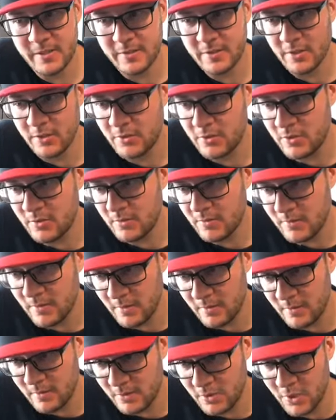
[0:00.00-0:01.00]
So
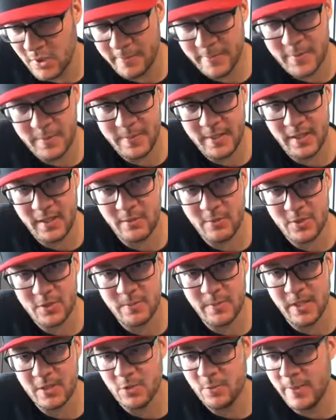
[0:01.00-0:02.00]
top speed was
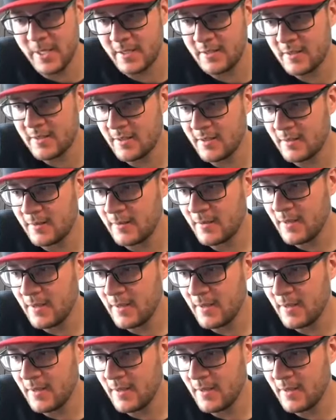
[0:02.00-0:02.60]
much better.